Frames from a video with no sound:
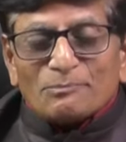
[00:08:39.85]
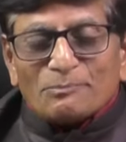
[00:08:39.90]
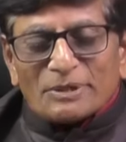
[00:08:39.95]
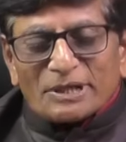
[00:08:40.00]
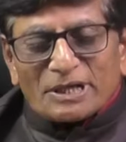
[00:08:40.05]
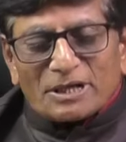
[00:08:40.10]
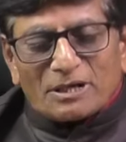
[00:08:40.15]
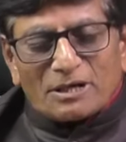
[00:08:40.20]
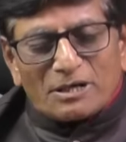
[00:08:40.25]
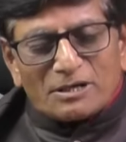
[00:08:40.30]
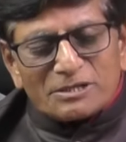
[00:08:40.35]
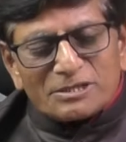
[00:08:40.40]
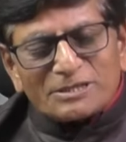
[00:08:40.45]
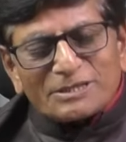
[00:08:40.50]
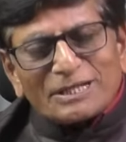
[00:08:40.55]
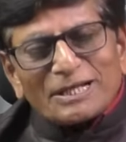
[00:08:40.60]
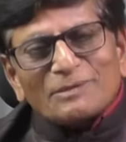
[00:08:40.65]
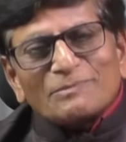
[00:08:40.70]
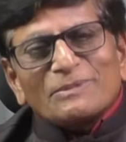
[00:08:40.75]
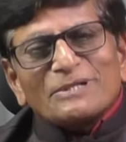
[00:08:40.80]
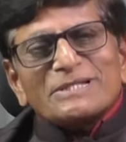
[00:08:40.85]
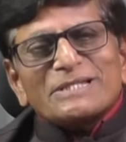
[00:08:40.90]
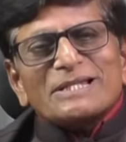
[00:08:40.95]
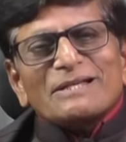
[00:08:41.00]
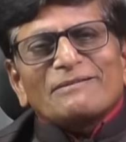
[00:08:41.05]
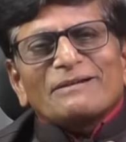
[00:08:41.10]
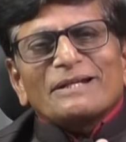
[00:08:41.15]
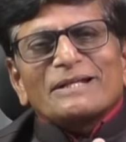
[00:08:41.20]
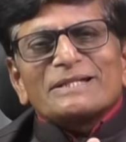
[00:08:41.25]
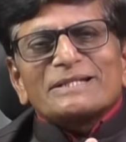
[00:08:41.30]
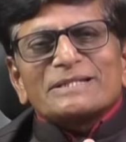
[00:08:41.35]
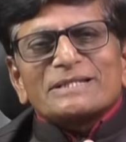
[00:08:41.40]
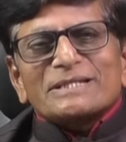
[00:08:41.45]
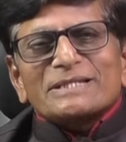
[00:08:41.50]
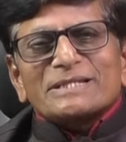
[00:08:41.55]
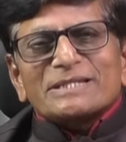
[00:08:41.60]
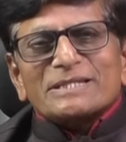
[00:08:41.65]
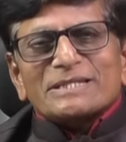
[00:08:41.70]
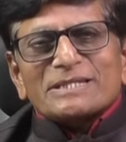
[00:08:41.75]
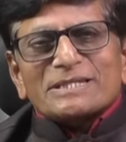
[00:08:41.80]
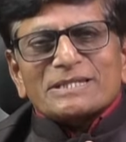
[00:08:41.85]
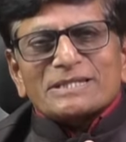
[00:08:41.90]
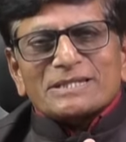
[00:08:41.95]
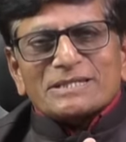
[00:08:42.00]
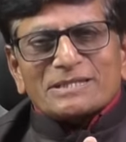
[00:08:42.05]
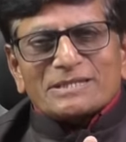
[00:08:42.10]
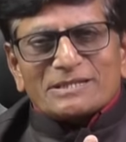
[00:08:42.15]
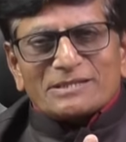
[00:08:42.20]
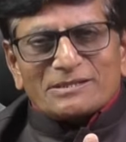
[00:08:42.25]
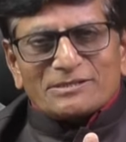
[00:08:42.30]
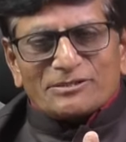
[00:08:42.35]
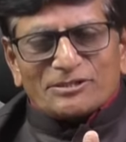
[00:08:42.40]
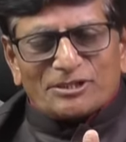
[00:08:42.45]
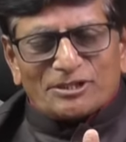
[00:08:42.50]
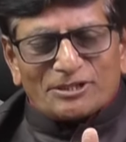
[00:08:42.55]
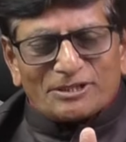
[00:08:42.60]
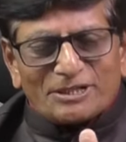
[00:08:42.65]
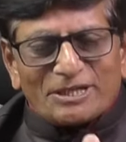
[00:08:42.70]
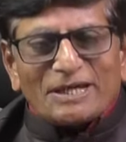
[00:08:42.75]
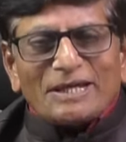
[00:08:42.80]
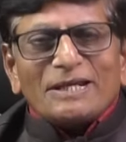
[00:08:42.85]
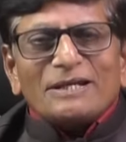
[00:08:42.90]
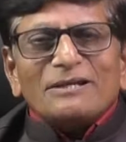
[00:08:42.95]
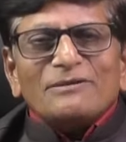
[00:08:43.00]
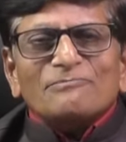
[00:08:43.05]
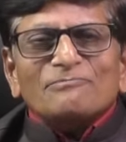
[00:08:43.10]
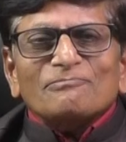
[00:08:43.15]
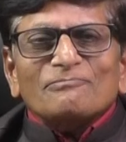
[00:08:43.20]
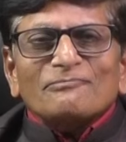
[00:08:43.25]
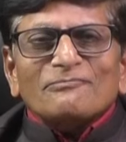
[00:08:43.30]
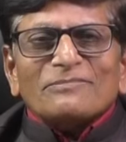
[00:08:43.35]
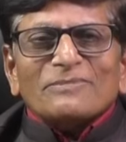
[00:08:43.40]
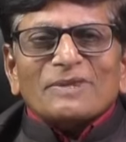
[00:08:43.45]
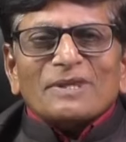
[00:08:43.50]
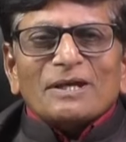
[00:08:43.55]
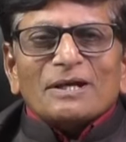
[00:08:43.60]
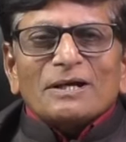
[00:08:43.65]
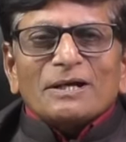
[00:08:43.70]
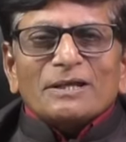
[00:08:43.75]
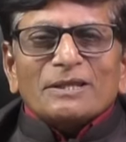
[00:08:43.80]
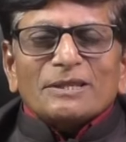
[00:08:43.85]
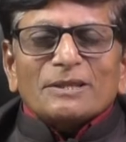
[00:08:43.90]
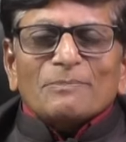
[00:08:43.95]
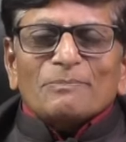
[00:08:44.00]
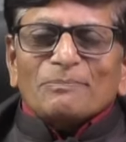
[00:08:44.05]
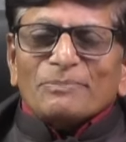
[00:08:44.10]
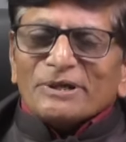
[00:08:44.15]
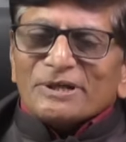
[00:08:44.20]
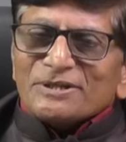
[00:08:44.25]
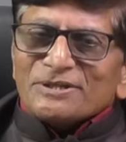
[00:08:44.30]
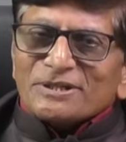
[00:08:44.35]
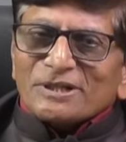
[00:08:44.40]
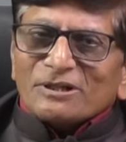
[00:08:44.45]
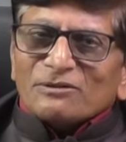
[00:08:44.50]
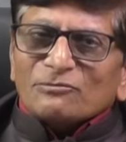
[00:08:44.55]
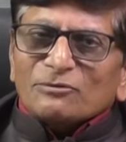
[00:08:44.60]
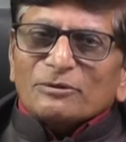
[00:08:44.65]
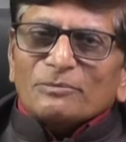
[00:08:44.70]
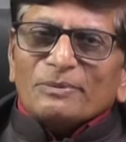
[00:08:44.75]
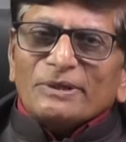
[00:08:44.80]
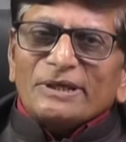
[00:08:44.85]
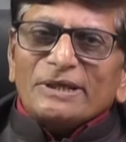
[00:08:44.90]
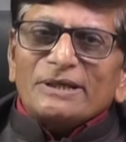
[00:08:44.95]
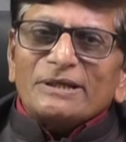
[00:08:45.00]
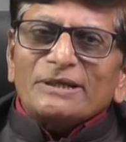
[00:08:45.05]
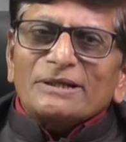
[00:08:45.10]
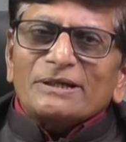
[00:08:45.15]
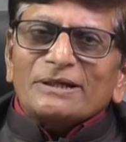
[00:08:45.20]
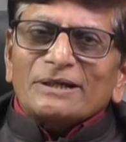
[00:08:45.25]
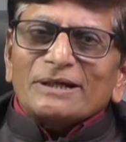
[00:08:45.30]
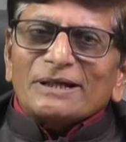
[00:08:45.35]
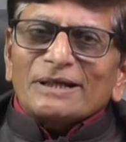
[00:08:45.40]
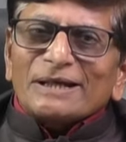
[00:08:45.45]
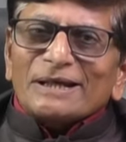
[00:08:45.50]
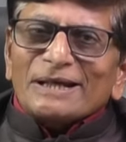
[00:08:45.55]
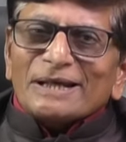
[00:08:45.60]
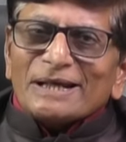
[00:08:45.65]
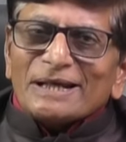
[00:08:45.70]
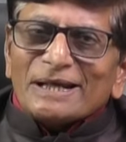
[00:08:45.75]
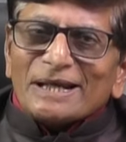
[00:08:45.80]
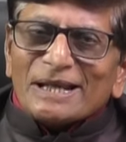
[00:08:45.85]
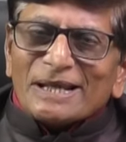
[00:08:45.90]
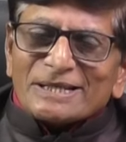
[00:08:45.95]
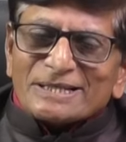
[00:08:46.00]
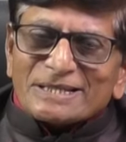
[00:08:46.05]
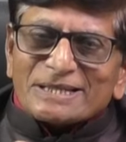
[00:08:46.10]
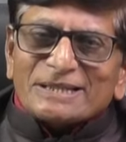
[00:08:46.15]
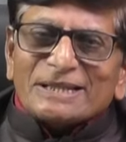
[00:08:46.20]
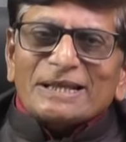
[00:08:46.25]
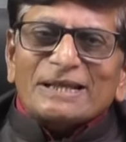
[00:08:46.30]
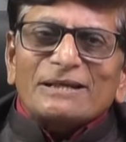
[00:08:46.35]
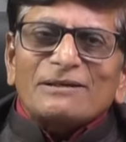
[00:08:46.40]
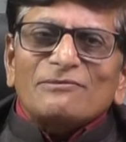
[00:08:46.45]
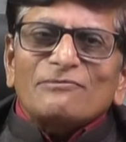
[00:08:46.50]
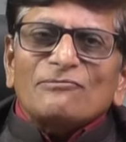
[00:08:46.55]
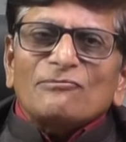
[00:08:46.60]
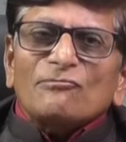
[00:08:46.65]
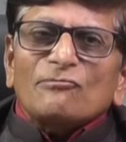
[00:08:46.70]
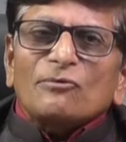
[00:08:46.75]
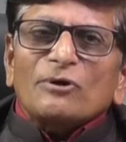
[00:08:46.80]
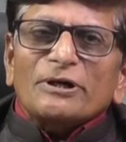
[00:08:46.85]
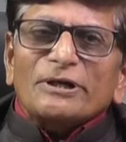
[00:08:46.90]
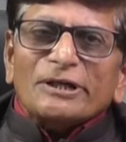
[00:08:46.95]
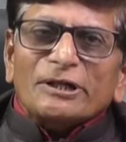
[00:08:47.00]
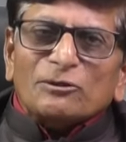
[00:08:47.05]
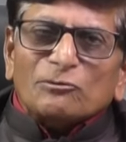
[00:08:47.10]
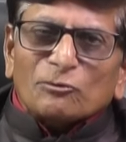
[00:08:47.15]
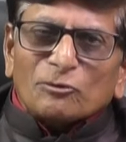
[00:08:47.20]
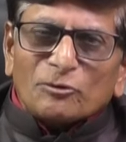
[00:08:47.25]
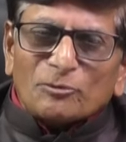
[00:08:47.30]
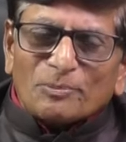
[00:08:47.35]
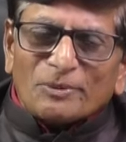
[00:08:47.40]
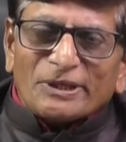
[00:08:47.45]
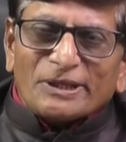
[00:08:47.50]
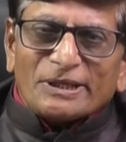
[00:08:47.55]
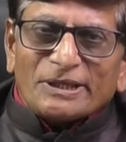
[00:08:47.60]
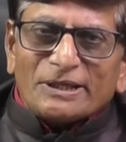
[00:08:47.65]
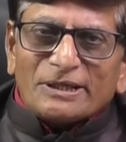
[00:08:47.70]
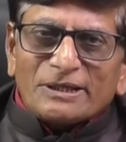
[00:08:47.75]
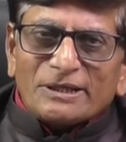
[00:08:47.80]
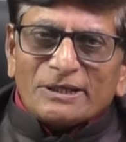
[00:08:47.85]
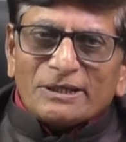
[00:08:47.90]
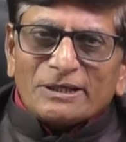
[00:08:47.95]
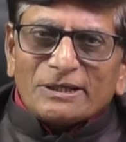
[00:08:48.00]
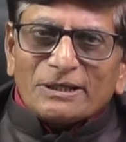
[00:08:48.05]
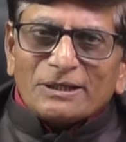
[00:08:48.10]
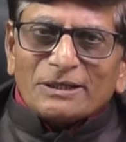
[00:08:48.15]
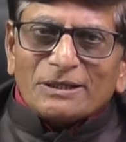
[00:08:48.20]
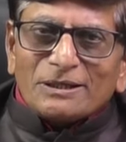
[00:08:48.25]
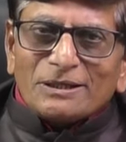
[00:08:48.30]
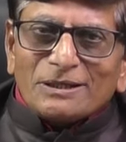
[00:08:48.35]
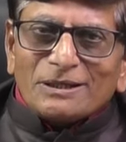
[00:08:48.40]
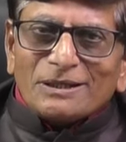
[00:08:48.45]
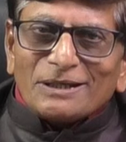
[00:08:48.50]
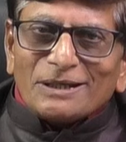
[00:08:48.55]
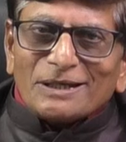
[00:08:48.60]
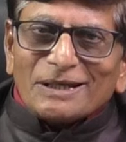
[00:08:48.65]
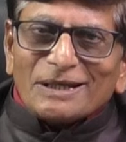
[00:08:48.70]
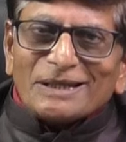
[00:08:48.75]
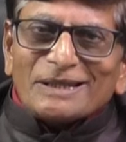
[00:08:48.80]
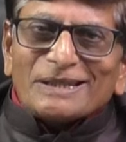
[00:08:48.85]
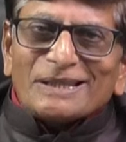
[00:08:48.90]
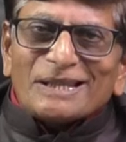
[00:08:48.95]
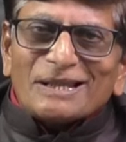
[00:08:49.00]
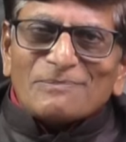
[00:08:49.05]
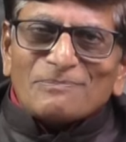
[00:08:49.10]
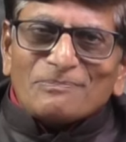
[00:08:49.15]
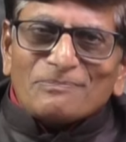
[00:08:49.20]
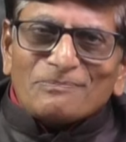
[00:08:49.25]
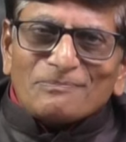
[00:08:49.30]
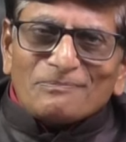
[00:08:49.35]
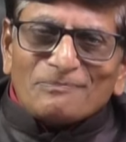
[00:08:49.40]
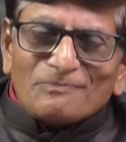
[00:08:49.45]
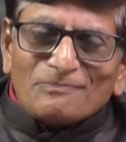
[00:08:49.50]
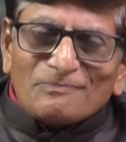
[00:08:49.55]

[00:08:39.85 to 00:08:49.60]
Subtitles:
because 10 months average is taken, the pension would be less than what it would be in the